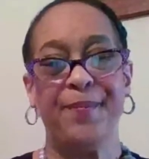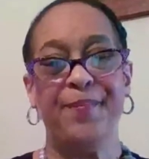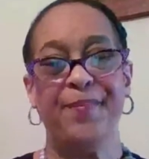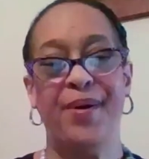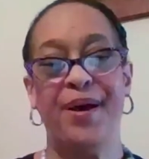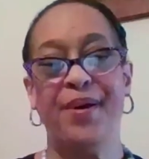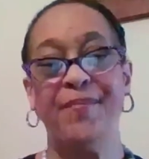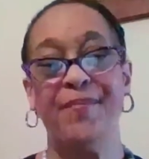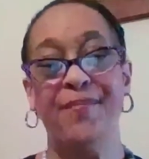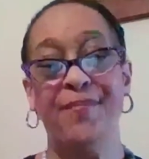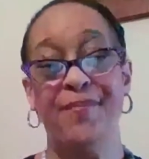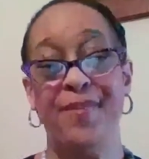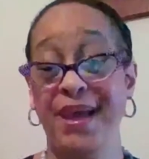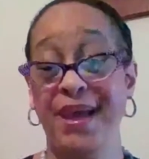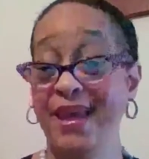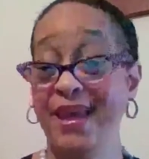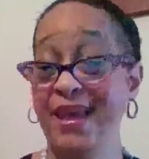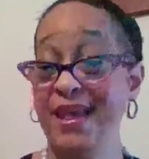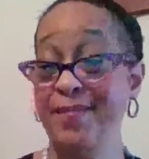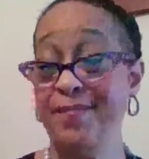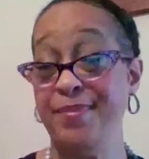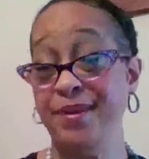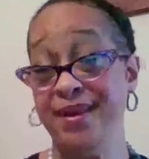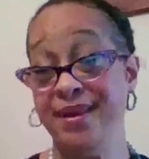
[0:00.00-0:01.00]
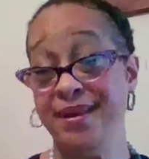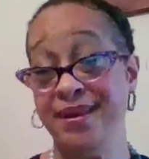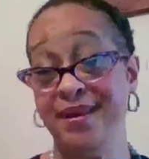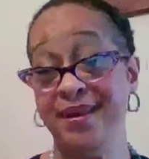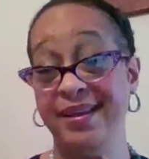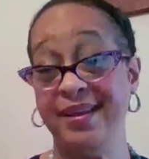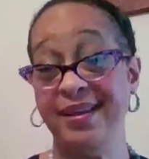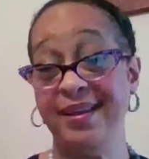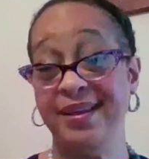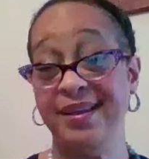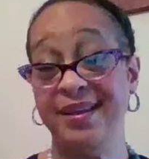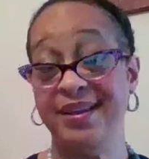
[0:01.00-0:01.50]
But
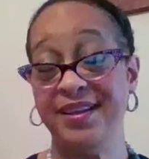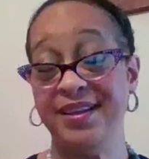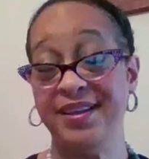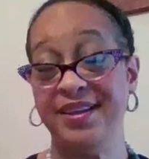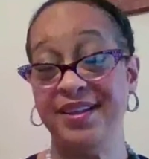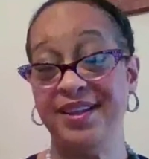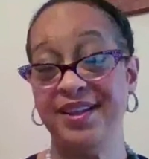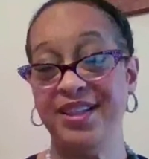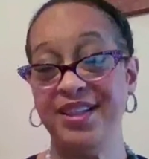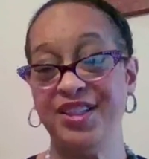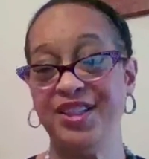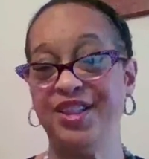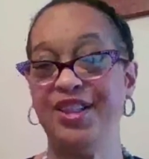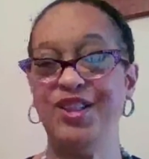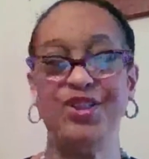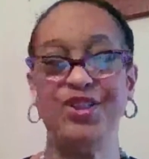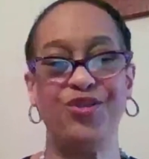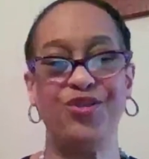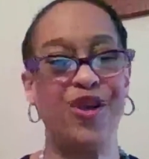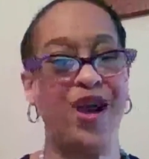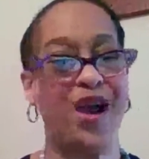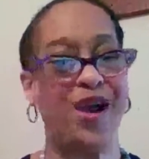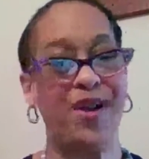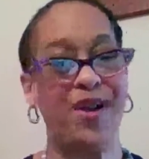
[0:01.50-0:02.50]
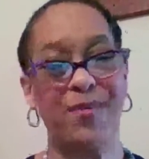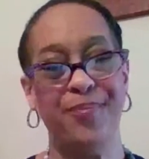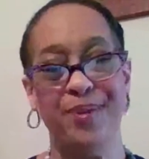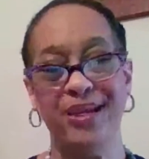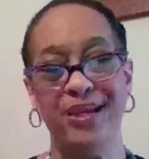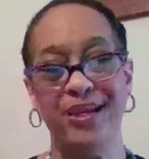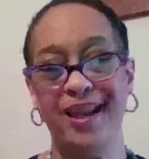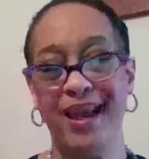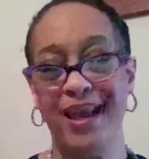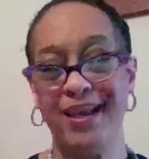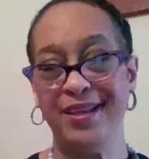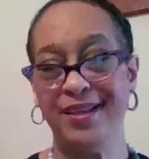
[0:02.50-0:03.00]
maybe she's trying to
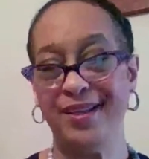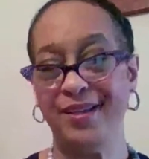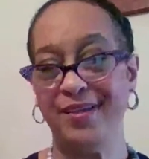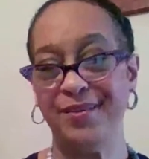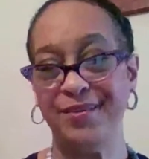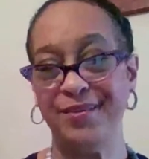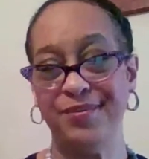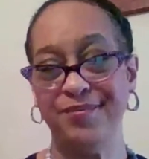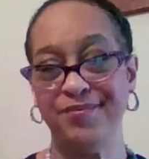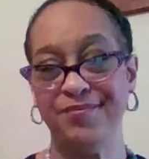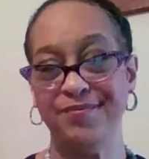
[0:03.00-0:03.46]
be like you.